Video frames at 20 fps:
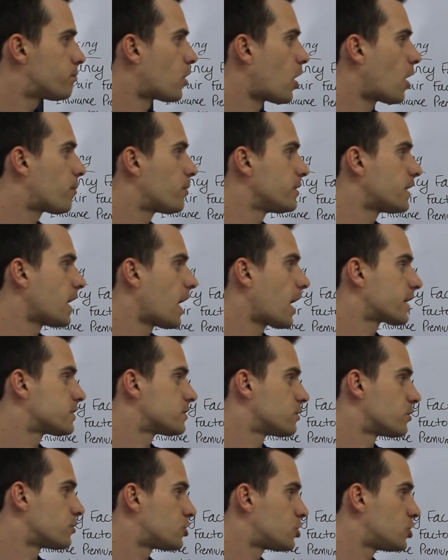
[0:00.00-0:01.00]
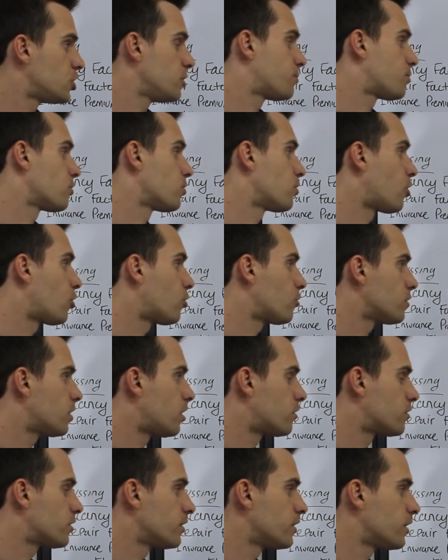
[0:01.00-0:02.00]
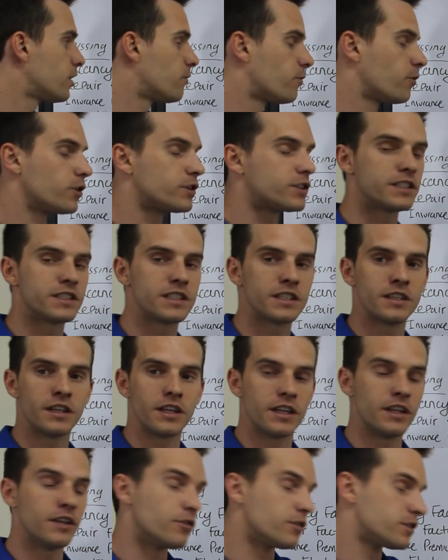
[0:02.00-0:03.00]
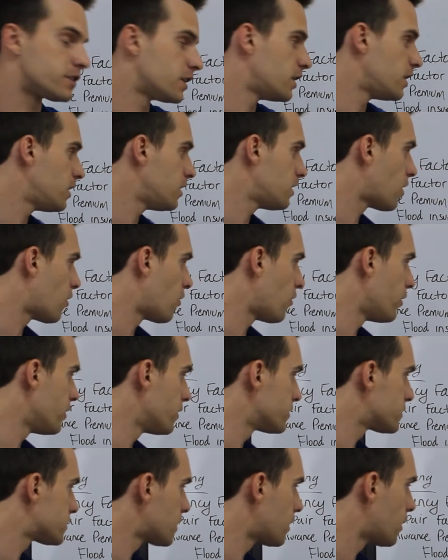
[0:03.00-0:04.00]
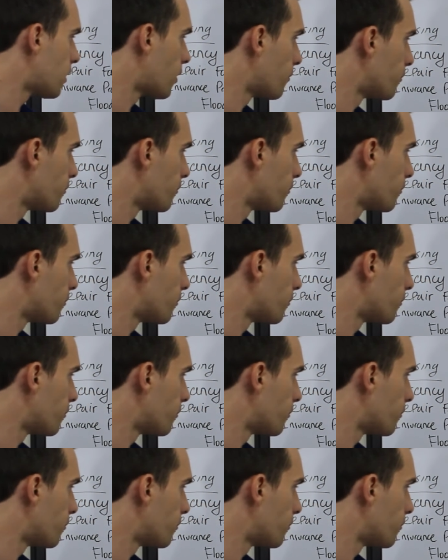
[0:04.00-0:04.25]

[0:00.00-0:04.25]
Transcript: Property taxes are cheaper out in there versus in inner city areas.